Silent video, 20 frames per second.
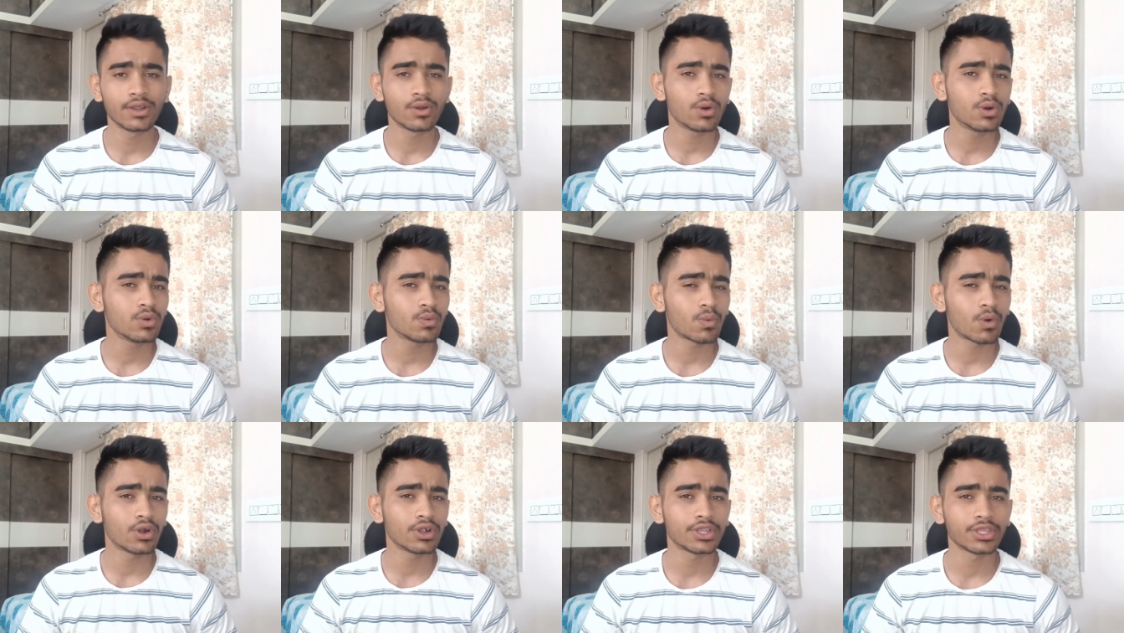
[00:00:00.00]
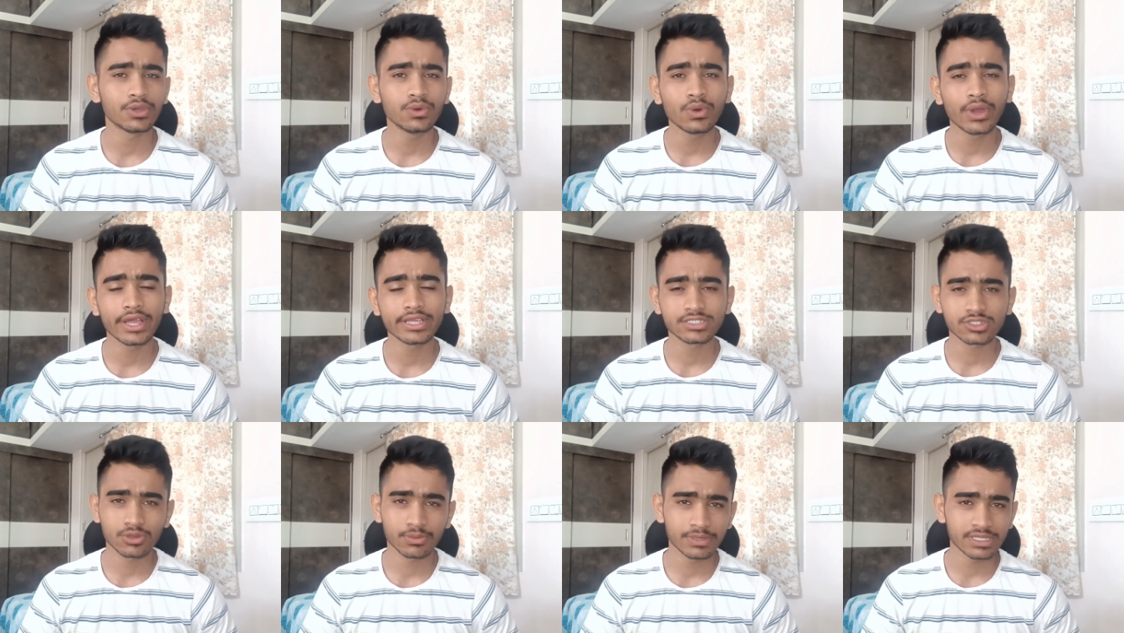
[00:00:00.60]
don't want you
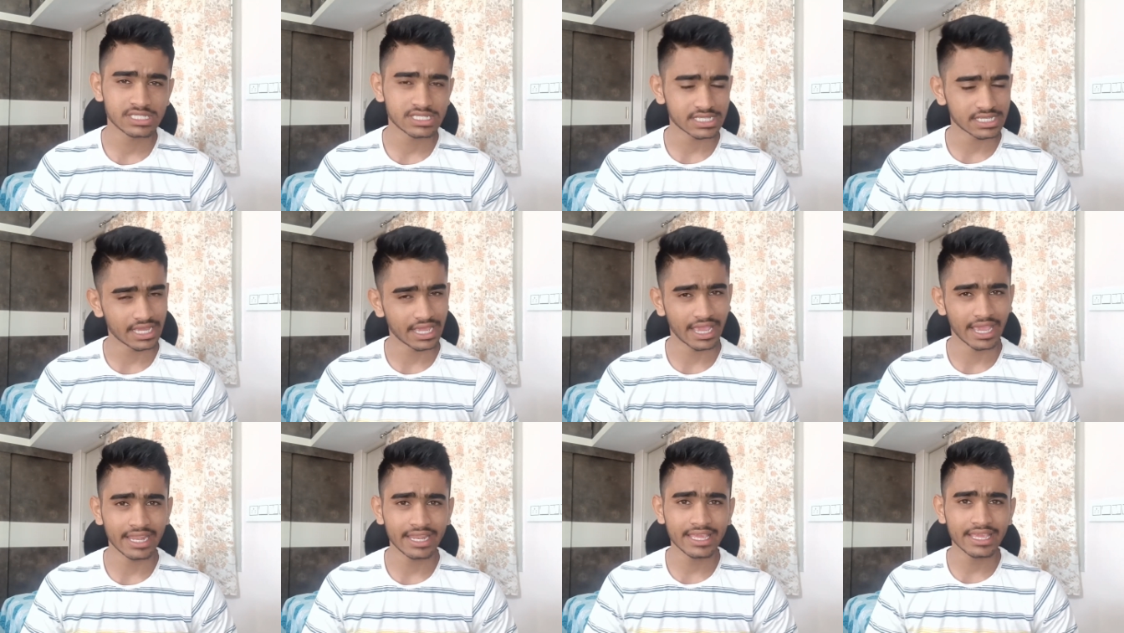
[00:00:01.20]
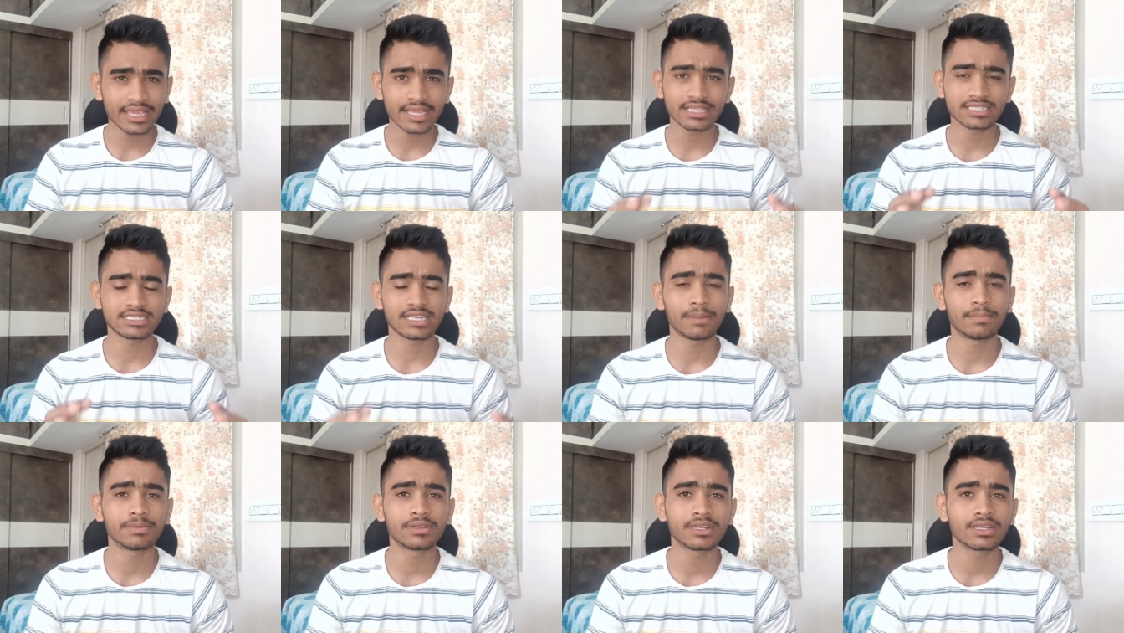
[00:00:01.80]
guys to miss any
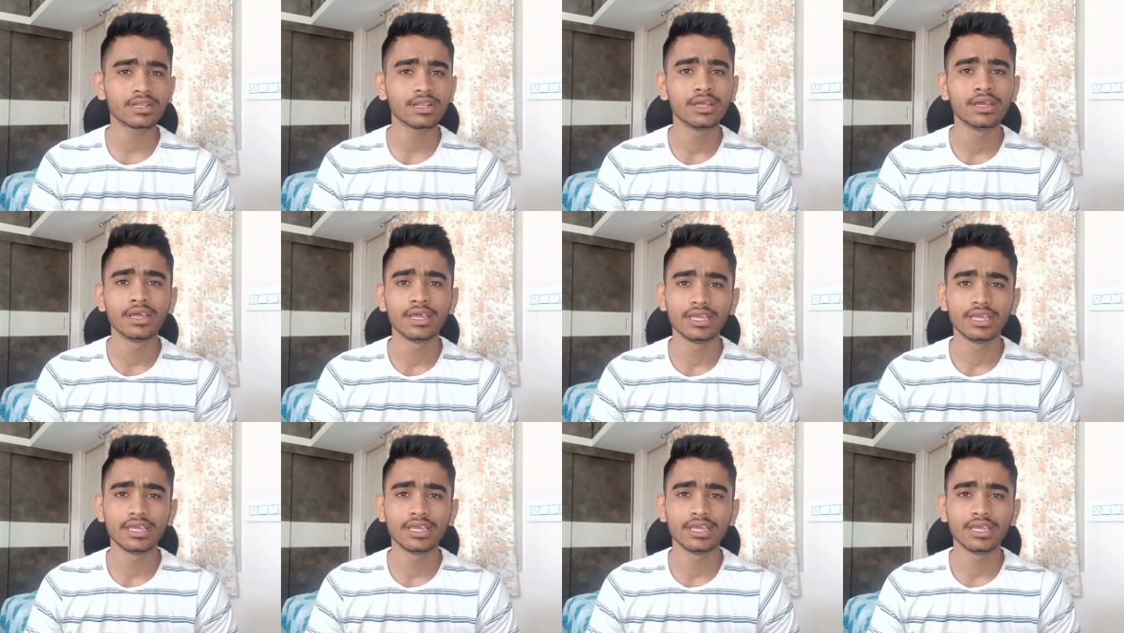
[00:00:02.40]
chapter